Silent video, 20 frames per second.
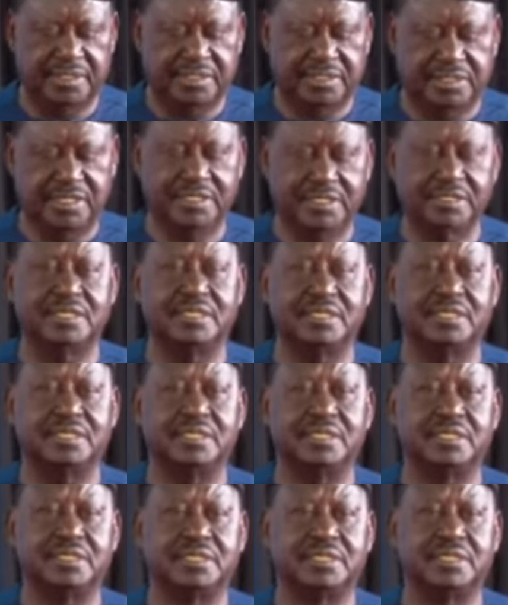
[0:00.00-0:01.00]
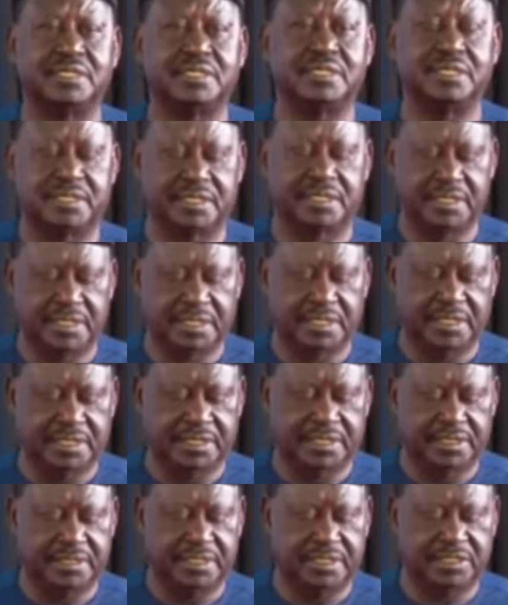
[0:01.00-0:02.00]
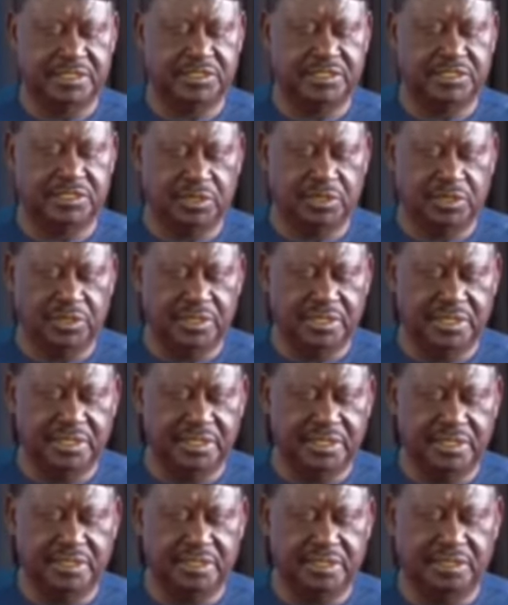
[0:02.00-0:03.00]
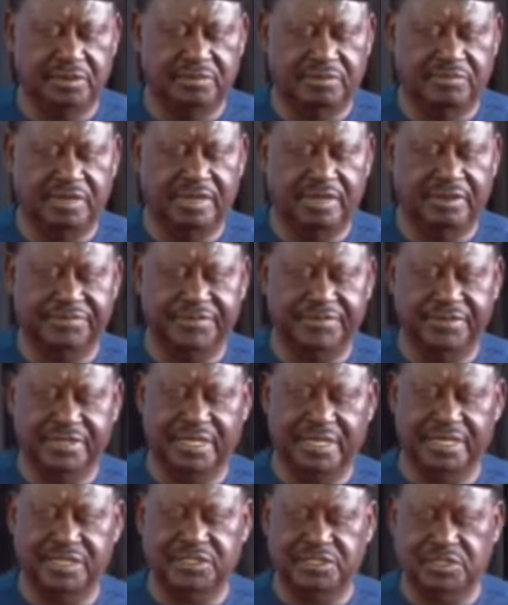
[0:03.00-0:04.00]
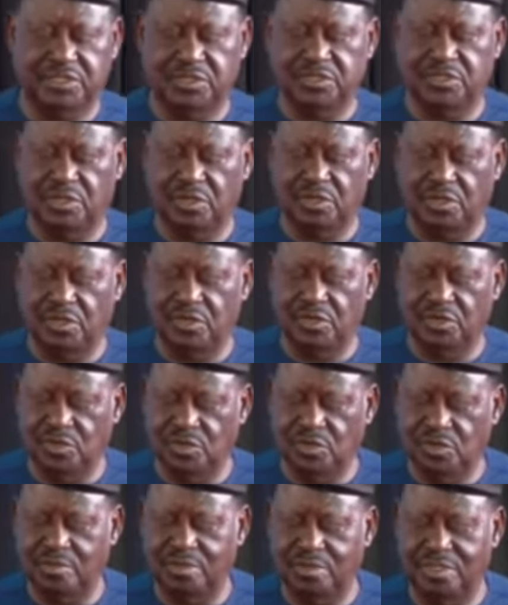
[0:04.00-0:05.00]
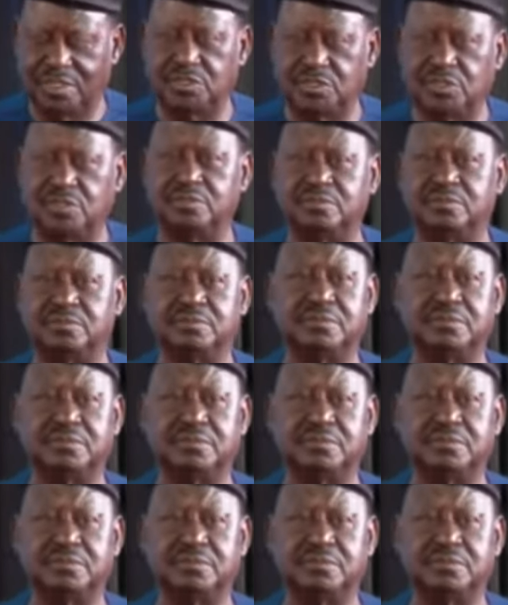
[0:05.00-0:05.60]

Certainly, the story of Africa is not all gloom and doom.